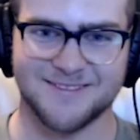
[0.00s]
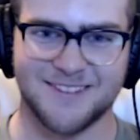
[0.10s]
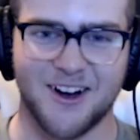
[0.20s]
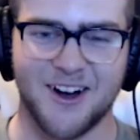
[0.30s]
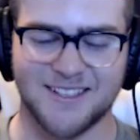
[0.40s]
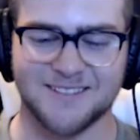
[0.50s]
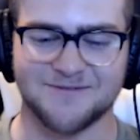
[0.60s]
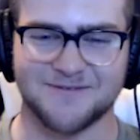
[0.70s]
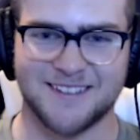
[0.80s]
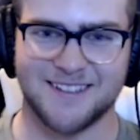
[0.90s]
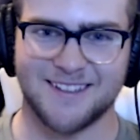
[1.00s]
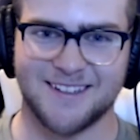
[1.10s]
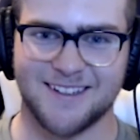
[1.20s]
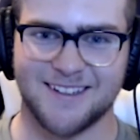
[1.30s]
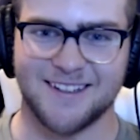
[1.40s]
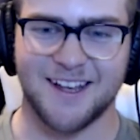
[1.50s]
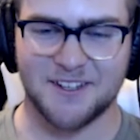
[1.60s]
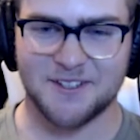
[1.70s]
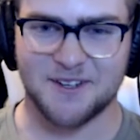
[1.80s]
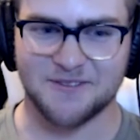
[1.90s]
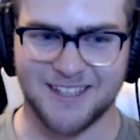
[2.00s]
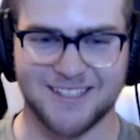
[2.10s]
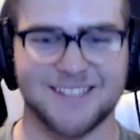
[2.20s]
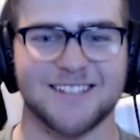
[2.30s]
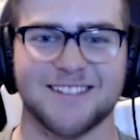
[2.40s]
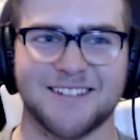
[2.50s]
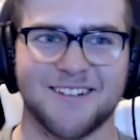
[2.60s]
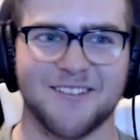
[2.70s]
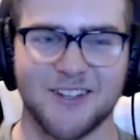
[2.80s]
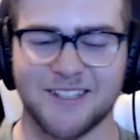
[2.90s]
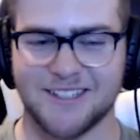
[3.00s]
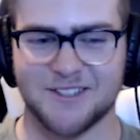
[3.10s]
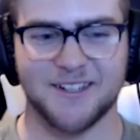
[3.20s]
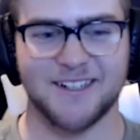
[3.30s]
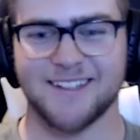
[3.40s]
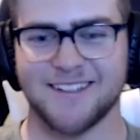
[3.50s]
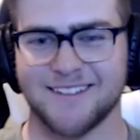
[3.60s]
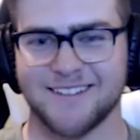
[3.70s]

Awesome. Thank you so much. Really enjoyed it.